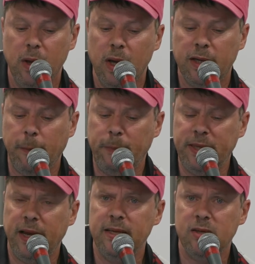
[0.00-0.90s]

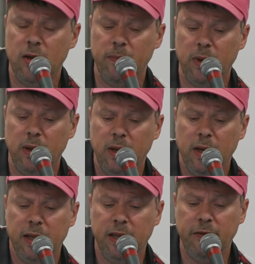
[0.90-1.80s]
Capitalism
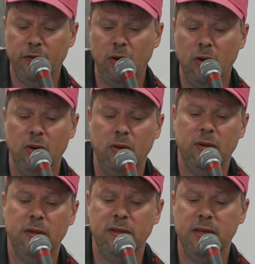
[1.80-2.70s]
never
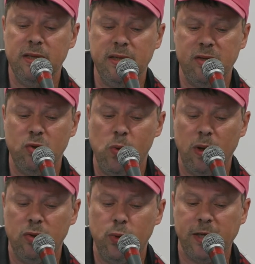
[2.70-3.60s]
ceases to
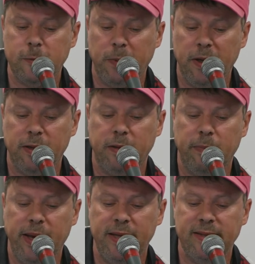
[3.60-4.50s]
want to expand
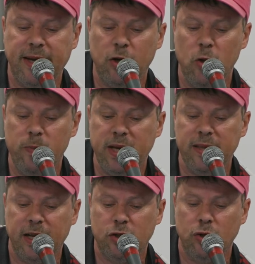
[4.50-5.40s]
by its economic
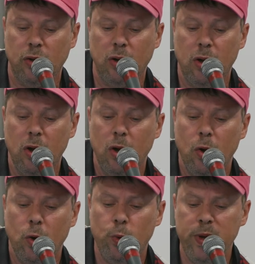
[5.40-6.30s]
nature.
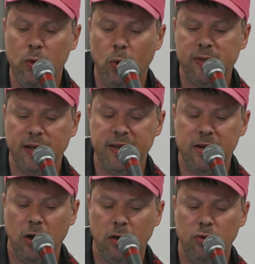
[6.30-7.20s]
We know that it
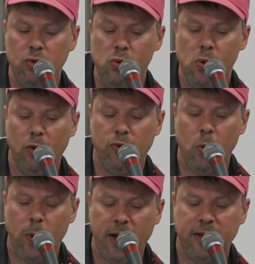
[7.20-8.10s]
can't do
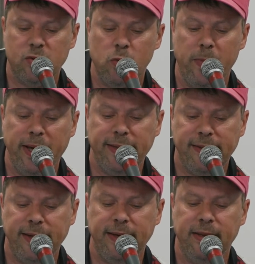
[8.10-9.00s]
otherwise to
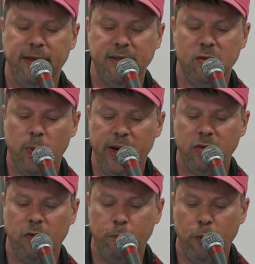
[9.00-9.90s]
maintain its weight
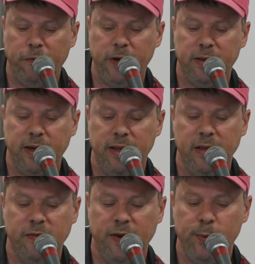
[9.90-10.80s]
of profit and
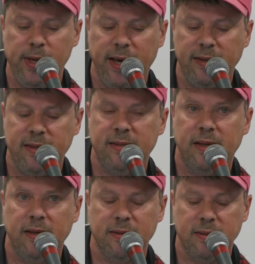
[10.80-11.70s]
its very
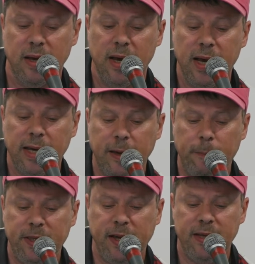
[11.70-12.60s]
existence.
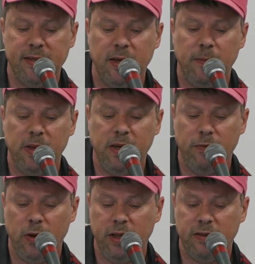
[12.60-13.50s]
Capitalism,
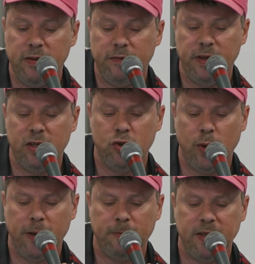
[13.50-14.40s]
even if it
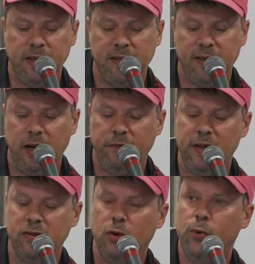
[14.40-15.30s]
drapes itself
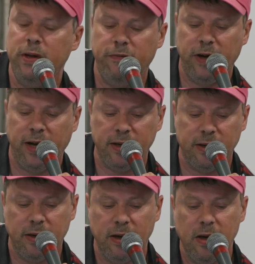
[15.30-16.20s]
in the green
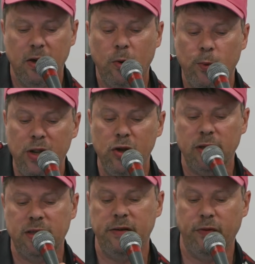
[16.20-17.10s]
flag, will
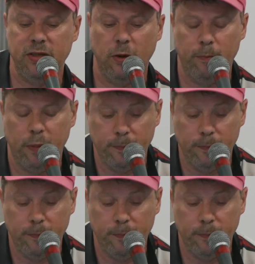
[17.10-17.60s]
not give it up.